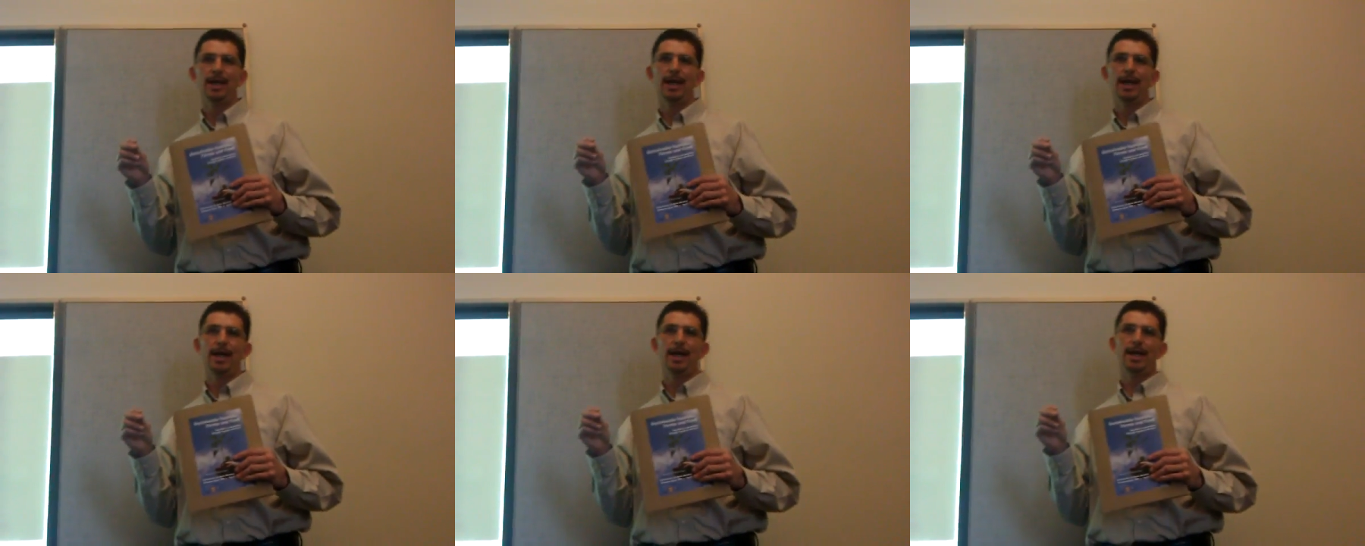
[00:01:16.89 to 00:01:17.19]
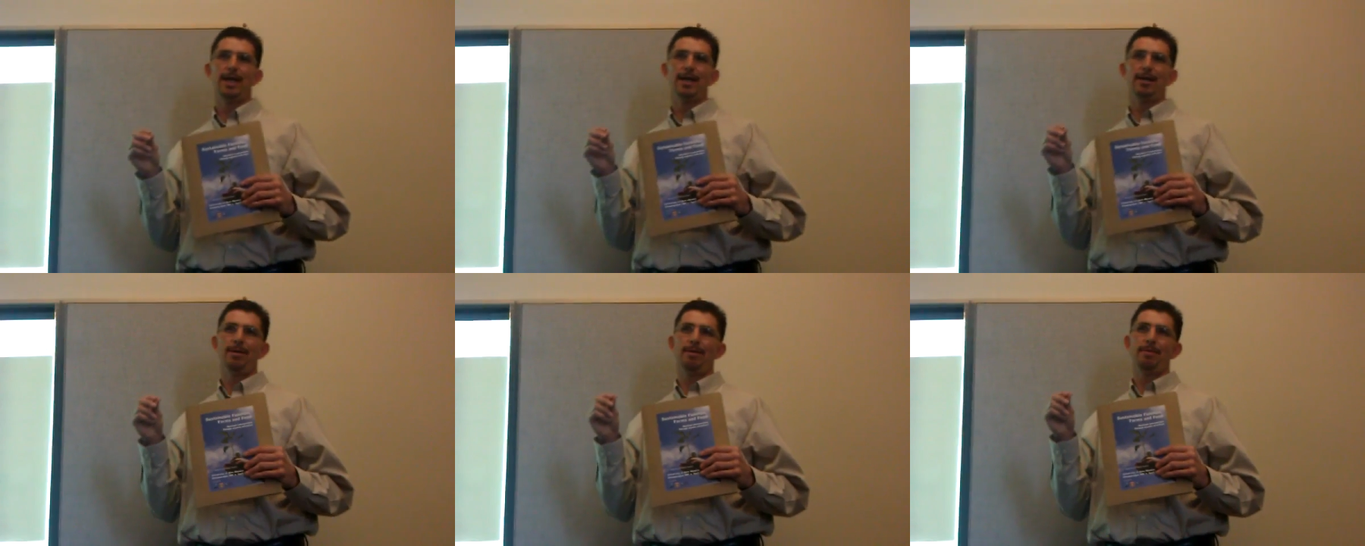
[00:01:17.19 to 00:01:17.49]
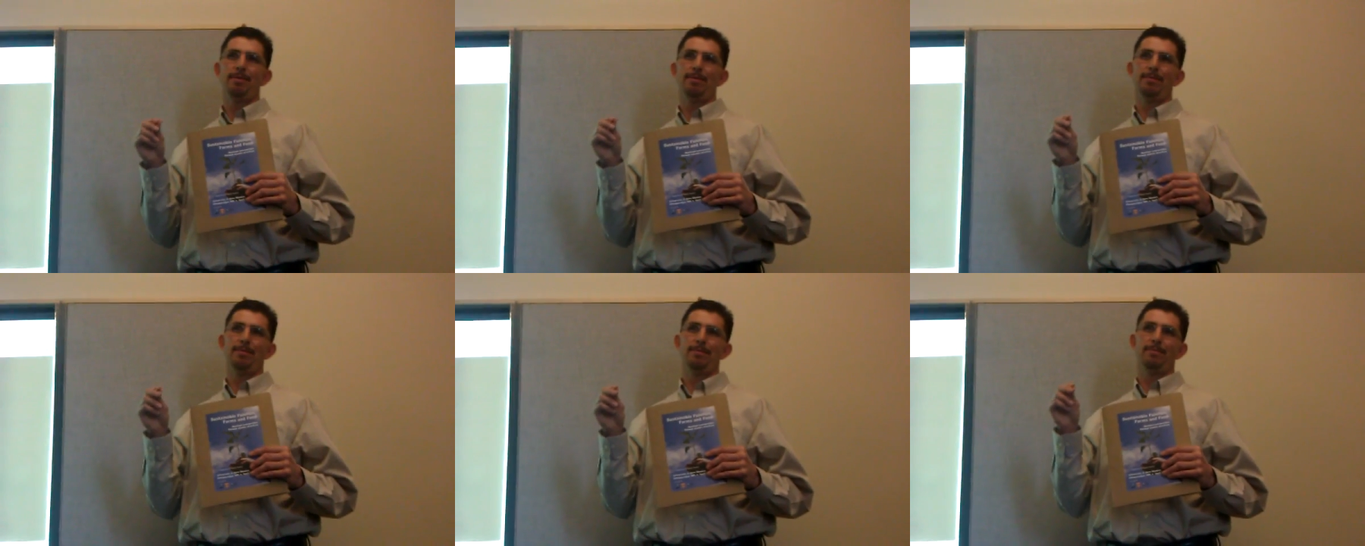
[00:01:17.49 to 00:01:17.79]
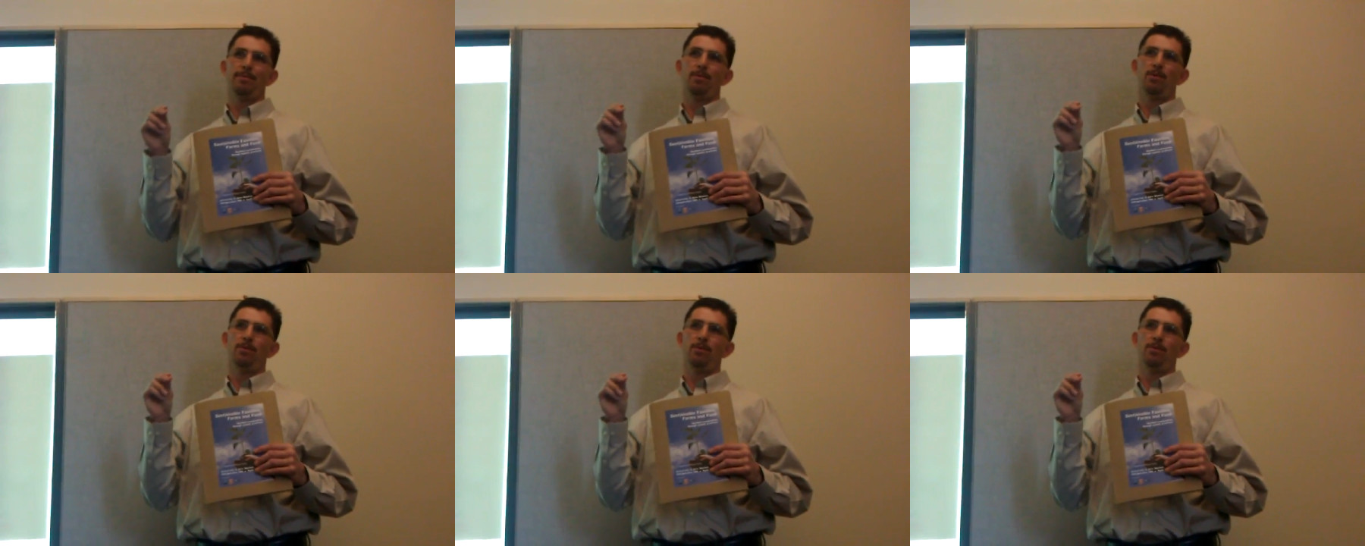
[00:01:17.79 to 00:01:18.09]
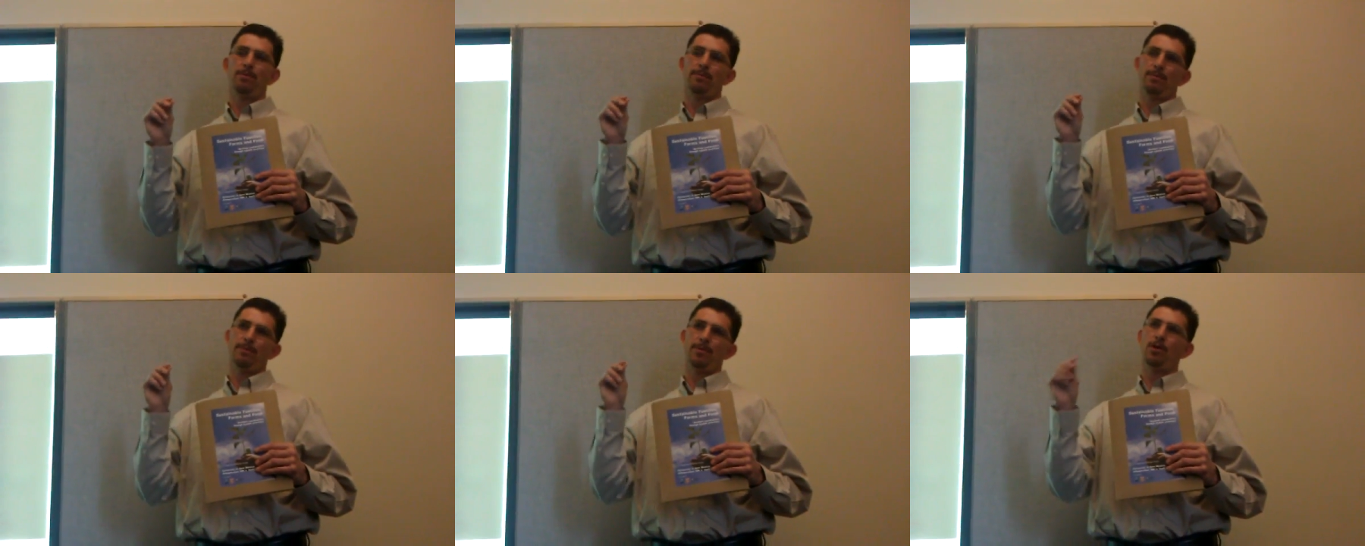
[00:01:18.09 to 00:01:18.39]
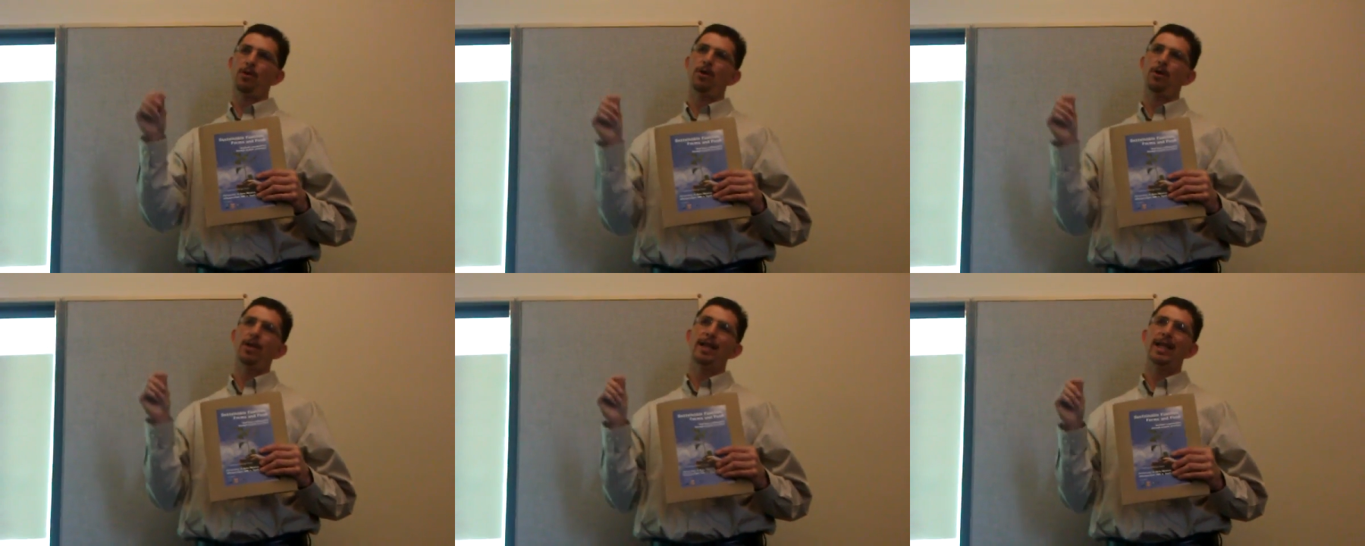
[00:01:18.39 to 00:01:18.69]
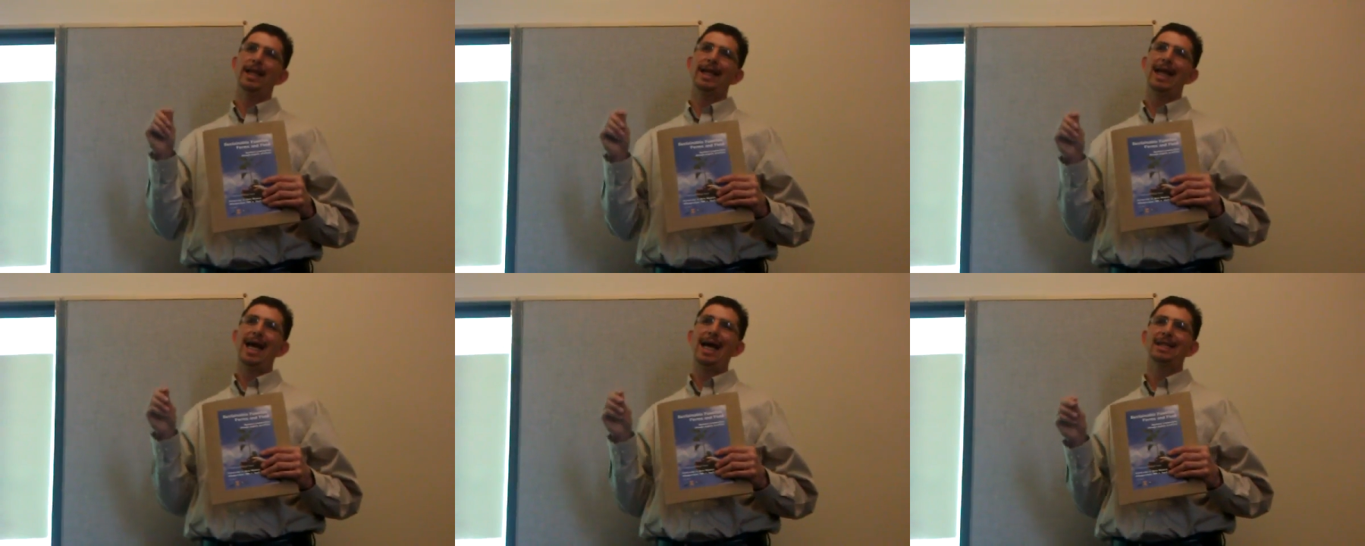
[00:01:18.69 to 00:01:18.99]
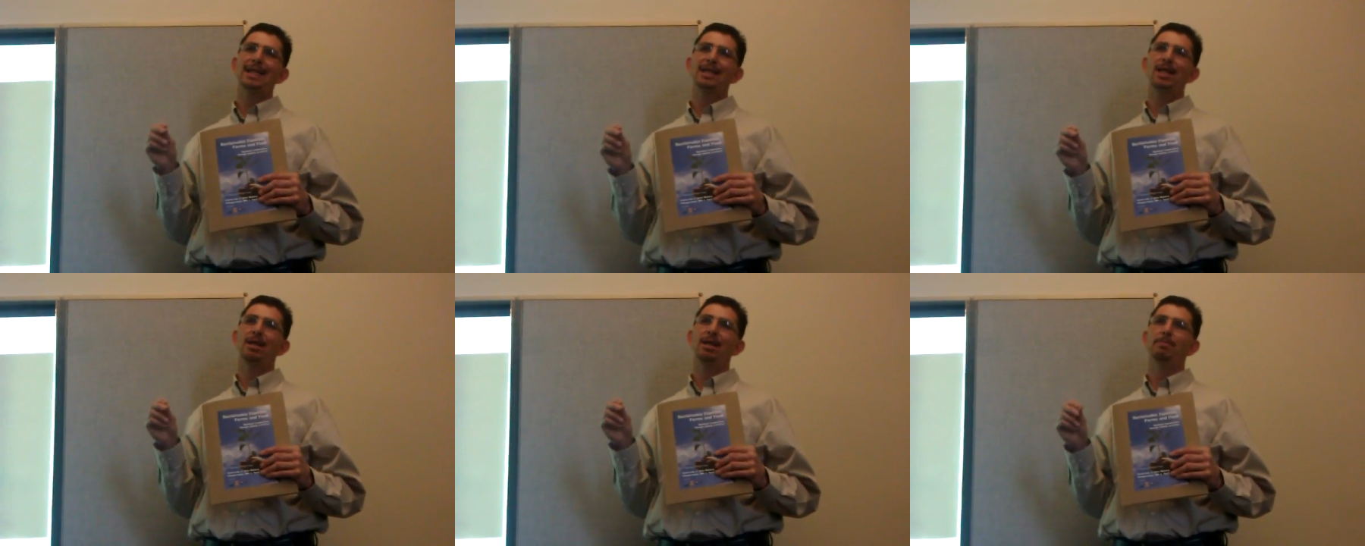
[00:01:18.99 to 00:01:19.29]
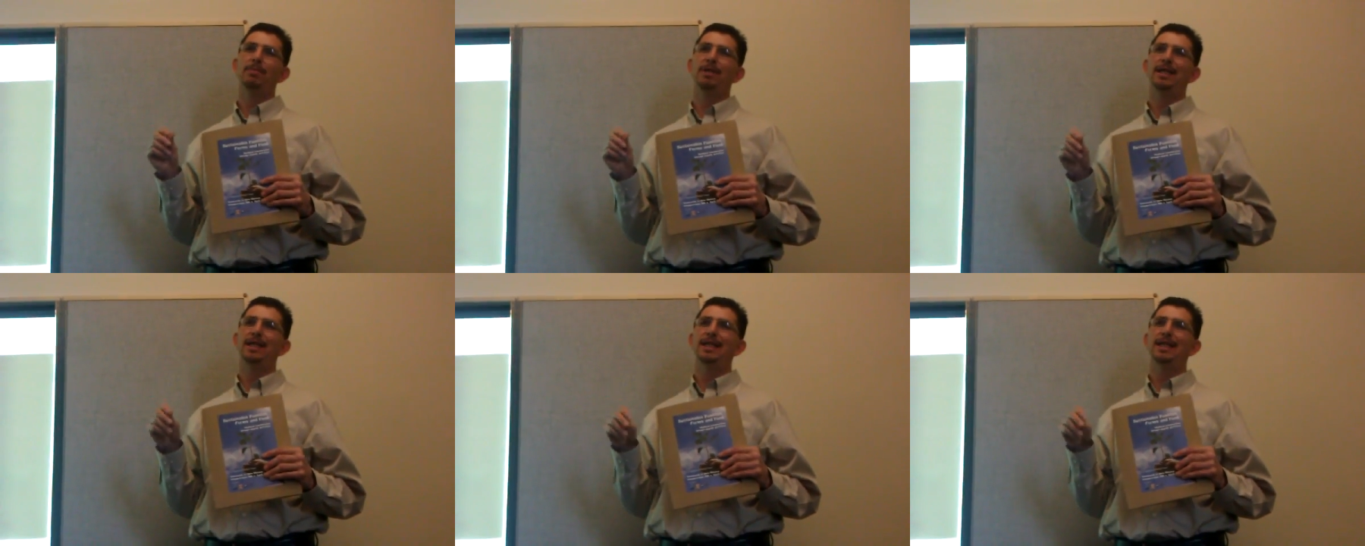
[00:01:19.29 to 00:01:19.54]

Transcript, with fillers: uh, the oil and gas company